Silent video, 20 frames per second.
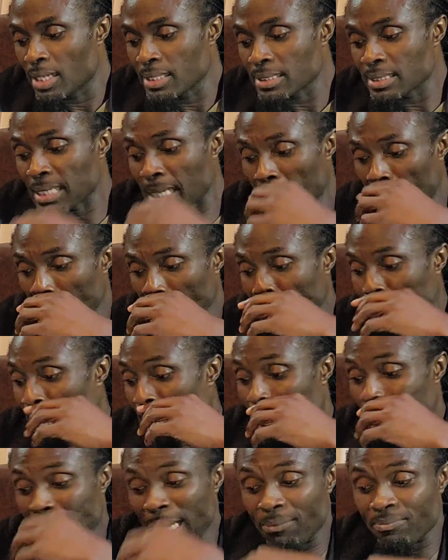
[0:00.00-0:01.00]
Second
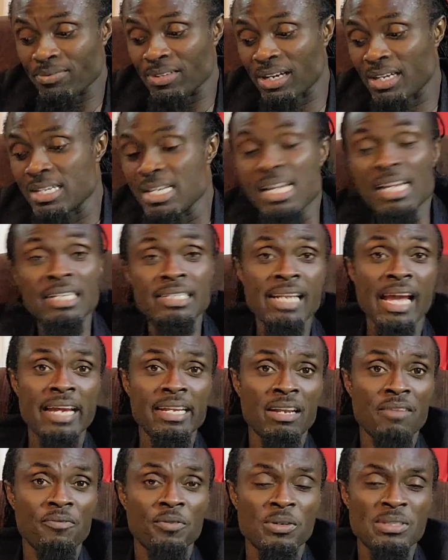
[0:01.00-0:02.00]
King chapter
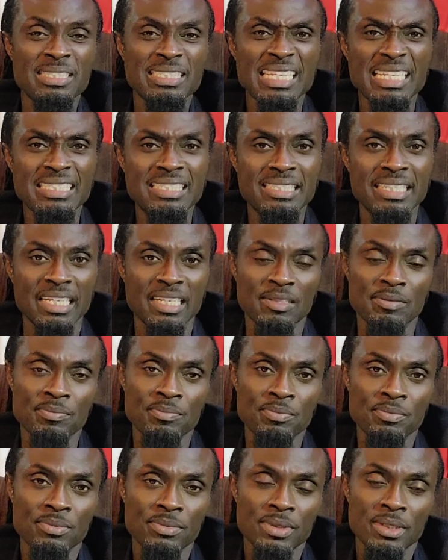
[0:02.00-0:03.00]
9 and verse 16.
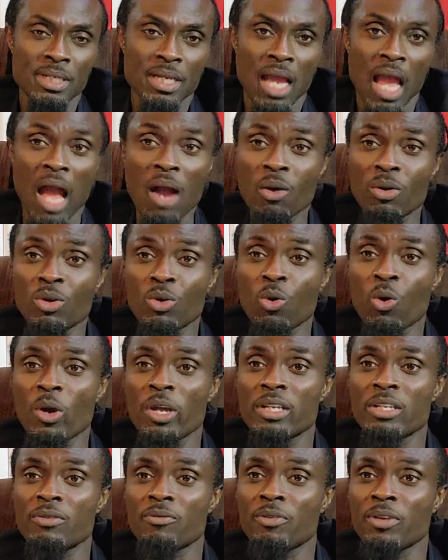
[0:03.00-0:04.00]
I'm going to go
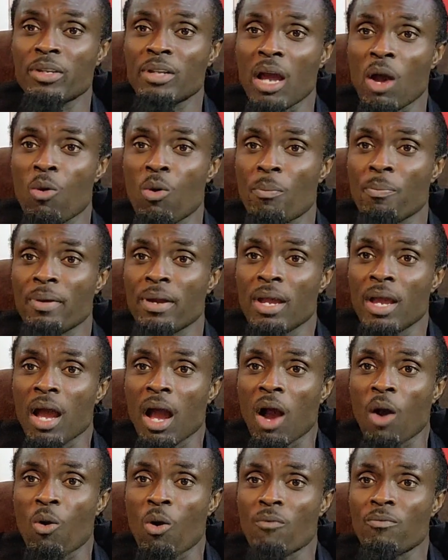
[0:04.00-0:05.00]
into read. I hope,
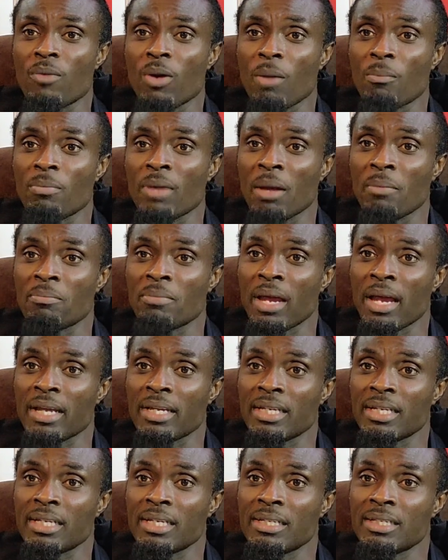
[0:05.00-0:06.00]
I hope uh, my, my
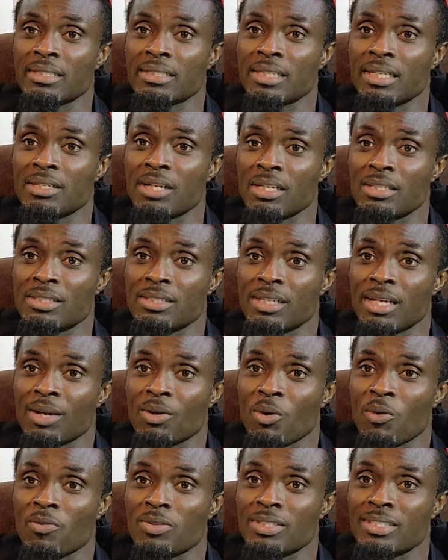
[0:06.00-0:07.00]
international
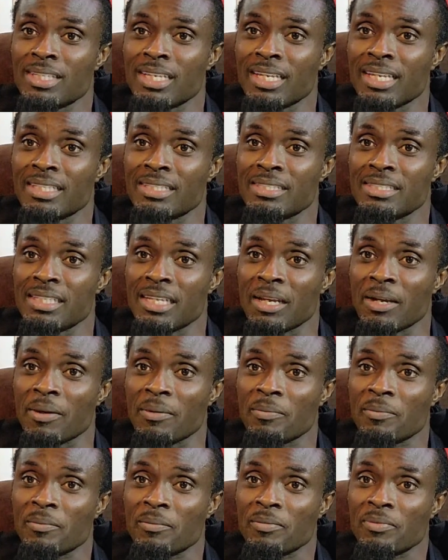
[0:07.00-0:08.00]
overseas is there.
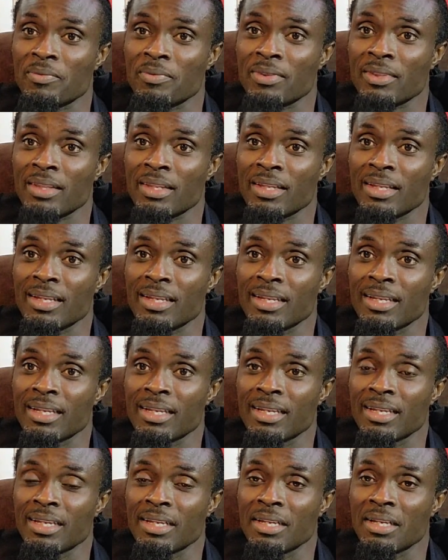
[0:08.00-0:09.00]

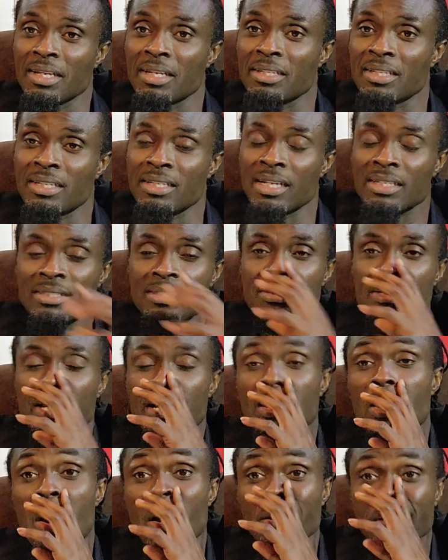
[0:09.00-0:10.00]
International
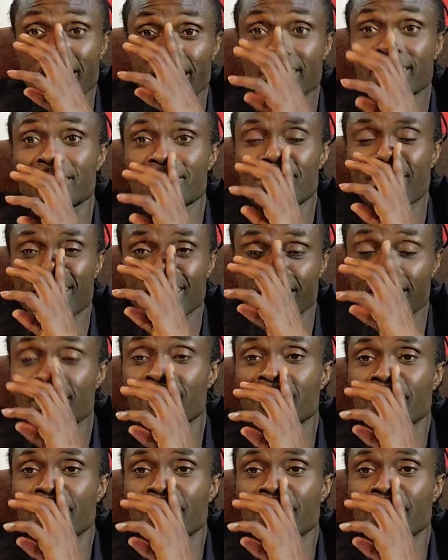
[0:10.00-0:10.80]
coordinator, rather.